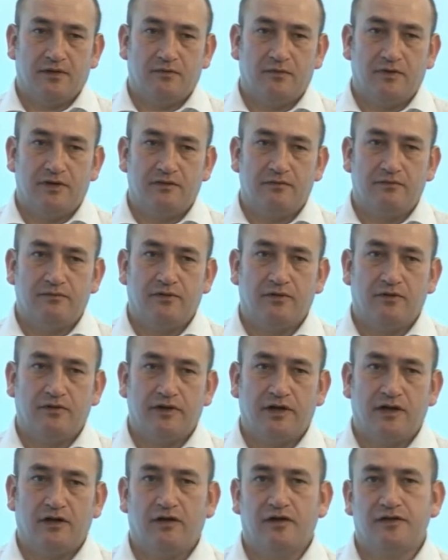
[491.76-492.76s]
We
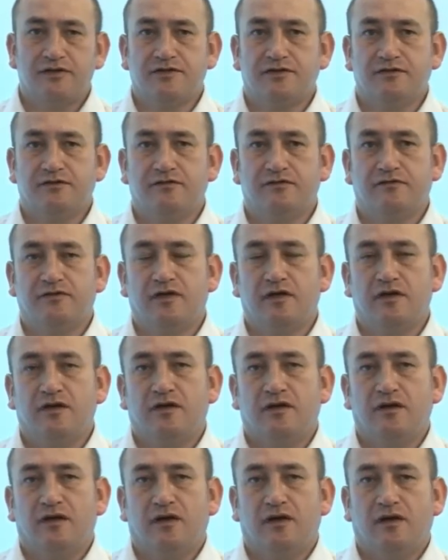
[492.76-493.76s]
employ a lot of
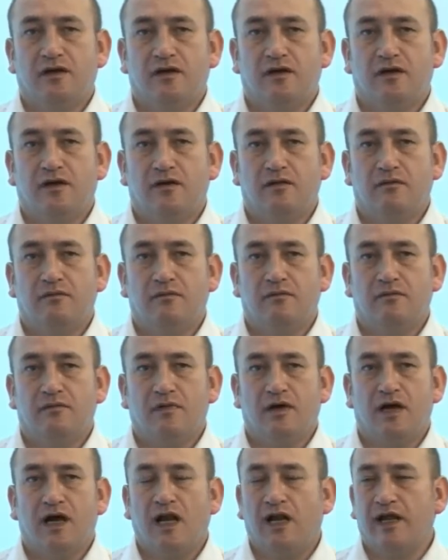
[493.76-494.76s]

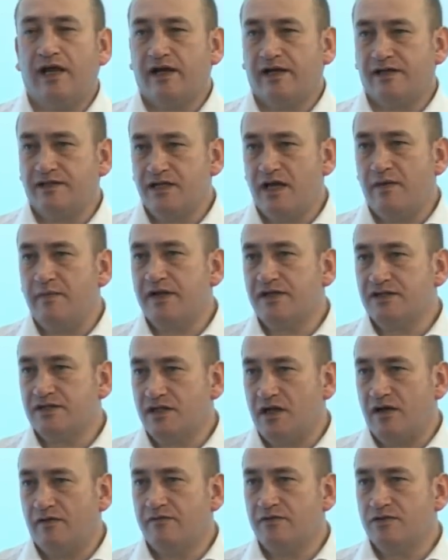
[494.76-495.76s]
highly academic
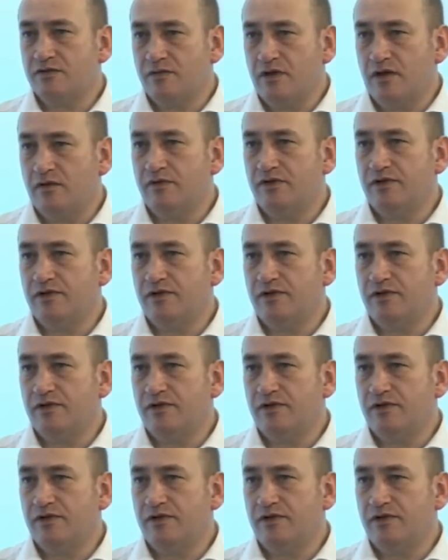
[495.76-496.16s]
staff as well,